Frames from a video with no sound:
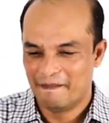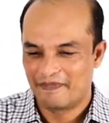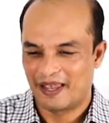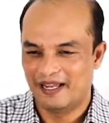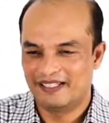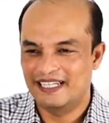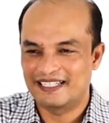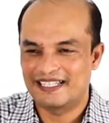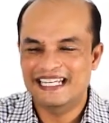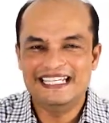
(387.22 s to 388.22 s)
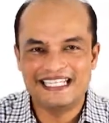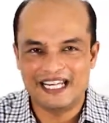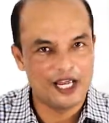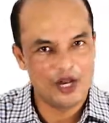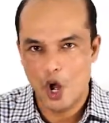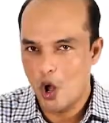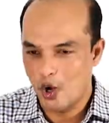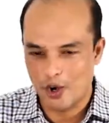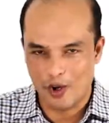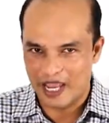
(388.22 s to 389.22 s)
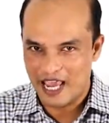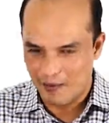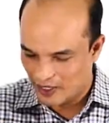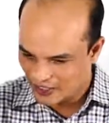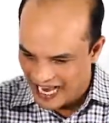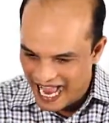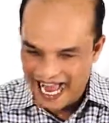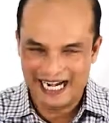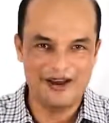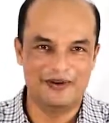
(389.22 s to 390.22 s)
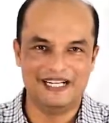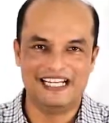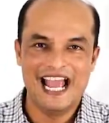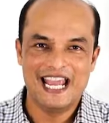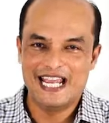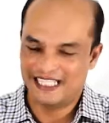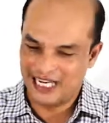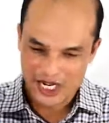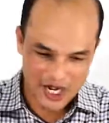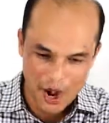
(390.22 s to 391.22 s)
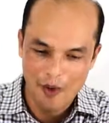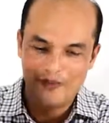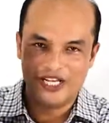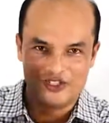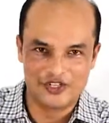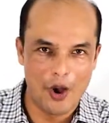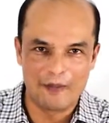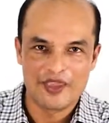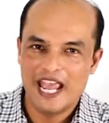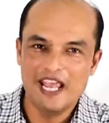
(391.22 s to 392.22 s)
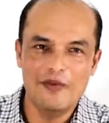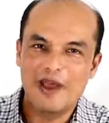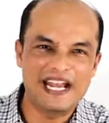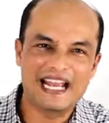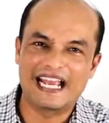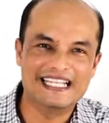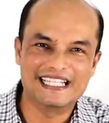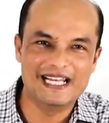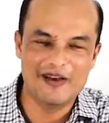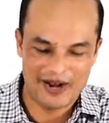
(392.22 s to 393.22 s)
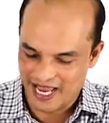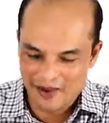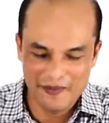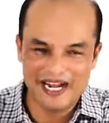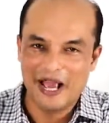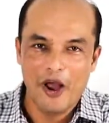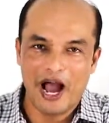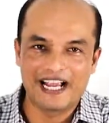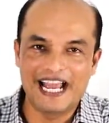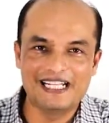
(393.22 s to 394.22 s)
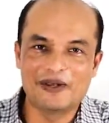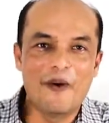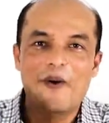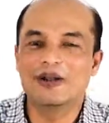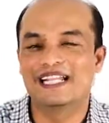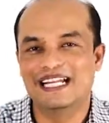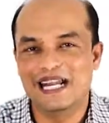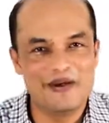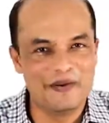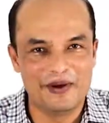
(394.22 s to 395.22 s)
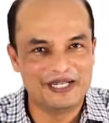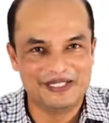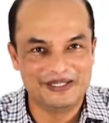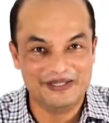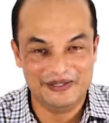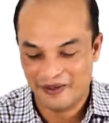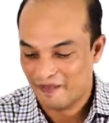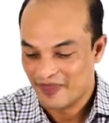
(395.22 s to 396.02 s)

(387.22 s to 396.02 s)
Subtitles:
just easy. No, no, no. He was hard on it. He said no means no. He went against the devil. He went against all that the devil wanted to do.